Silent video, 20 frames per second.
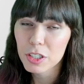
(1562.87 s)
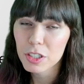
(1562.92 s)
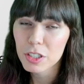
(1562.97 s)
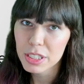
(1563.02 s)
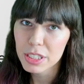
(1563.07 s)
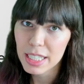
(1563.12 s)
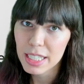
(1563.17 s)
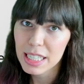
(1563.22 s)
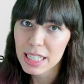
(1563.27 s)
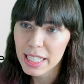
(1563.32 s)

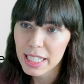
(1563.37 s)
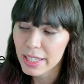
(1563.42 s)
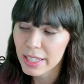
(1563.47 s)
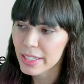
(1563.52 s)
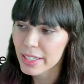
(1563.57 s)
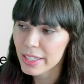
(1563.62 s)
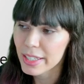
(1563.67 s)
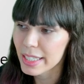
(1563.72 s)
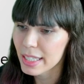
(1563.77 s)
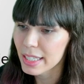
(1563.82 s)

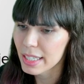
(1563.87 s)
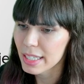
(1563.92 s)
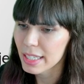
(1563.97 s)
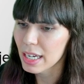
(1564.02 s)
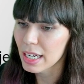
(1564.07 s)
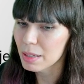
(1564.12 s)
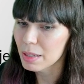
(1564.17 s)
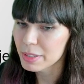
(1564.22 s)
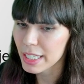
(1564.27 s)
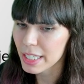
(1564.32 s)
declaring an
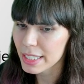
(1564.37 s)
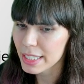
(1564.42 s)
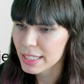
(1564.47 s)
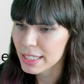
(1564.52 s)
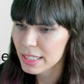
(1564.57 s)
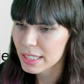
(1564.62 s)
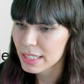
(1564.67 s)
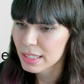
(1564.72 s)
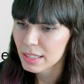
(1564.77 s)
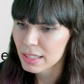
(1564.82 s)
object,
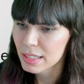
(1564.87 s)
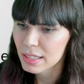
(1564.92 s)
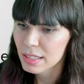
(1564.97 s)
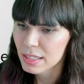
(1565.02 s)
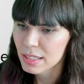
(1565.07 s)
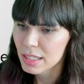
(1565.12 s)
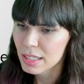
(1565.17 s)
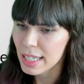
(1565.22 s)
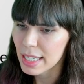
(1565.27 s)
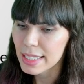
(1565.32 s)

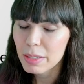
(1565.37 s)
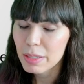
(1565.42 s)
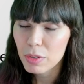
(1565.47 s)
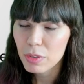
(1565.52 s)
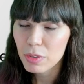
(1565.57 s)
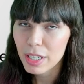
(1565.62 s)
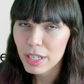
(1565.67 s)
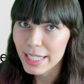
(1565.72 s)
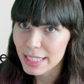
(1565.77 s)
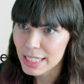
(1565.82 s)
and then
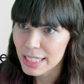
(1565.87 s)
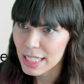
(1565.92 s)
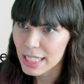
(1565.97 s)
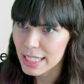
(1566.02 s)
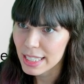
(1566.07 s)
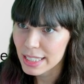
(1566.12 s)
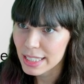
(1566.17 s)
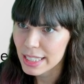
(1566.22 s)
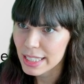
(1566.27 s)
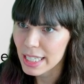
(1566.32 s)
we're
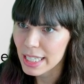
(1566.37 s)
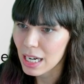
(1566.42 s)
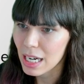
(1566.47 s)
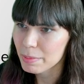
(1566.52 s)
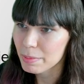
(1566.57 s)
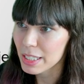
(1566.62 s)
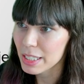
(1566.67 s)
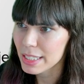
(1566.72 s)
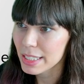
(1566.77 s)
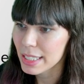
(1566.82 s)
initializing the
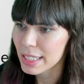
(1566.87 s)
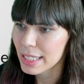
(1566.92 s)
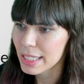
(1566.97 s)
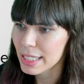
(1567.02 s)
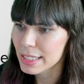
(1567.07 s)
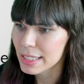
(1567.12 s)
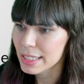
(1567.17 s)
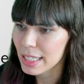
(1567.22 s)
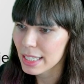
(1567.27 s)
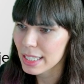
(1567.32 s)
object
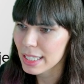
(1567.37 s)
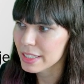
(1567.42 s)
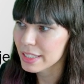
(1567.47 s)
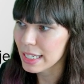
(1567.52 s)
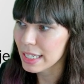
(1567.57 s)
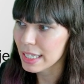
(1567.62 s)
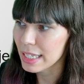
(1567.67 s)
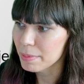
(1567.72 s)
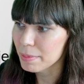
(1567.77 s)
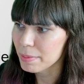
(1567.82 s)
inside of
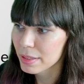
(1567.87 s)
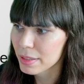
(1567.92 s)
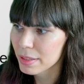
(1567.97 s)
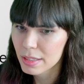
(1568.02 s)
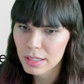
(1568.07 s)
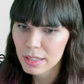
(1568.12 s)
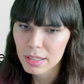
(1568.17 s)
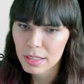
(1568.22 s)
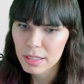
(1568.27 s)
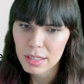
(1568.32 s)
setup,
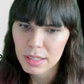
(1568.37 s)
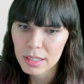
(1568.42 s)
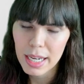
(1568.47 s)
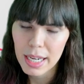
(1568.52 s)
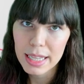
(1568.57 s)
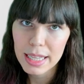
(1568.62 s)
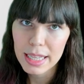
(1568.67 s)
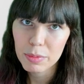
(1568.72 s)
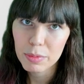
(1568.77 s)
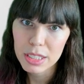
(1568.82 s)

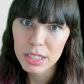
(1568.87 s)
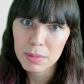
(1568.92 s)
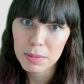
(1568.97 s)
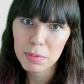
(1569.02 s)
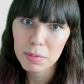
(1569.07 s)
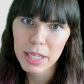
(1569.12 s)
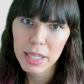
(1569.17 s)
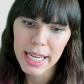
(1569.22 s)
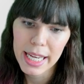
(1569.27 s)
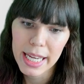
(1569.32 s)
and then we're
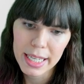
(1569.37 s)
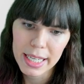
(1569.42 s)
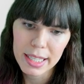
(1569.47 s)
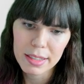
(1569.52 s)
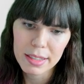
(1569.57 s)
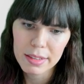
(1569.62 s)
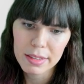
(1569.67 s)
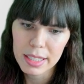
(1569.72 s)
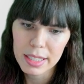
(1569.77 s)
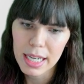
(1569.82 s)

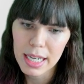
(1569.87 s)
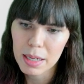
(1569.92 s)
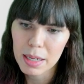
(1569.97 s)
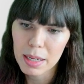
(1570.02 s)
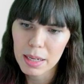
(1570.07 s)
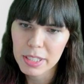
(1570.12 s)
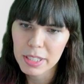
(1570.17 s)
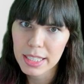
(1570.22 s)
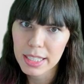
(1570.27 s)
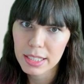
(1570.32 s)
displaying the
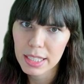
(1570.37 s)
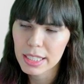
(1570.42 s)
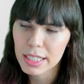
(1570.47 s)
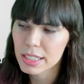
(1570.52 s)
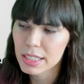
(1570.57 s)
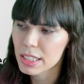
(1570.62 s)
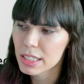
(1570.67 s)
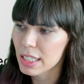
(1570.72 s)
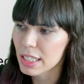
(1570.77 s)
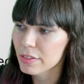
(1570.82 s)
object
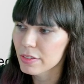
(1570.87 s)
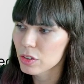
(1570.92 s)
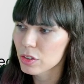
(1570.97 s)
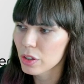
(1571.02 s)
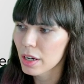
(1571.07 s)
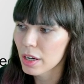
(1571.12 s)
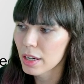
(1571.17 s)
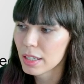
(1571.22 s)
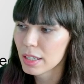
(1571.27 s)
inside of draw.